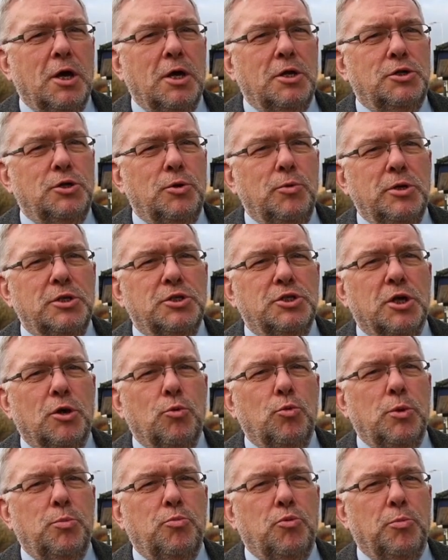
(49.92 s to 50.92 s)
In doing
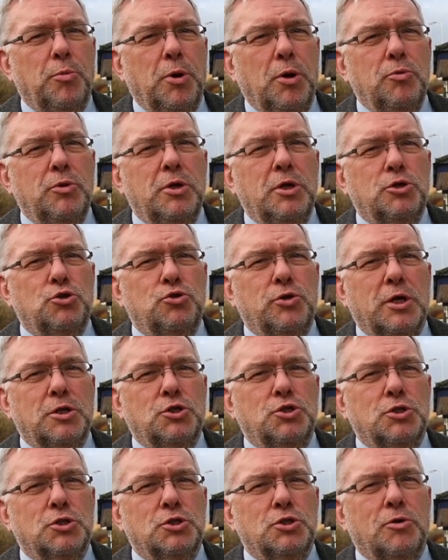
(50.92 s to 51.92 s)
so, we promote the
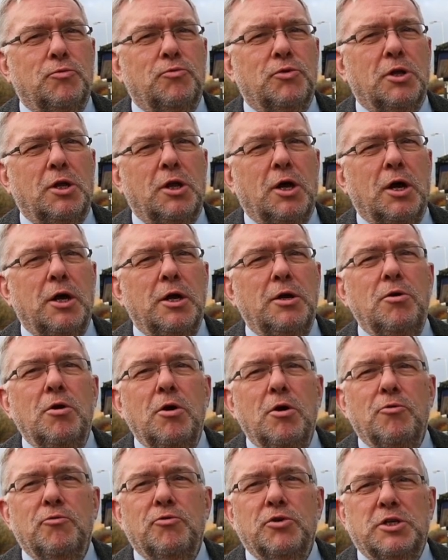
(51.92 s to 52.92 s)
attractions of the line
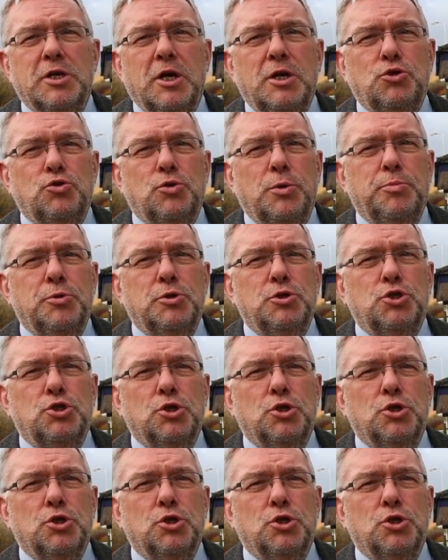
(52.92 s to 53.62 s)
for day trippers,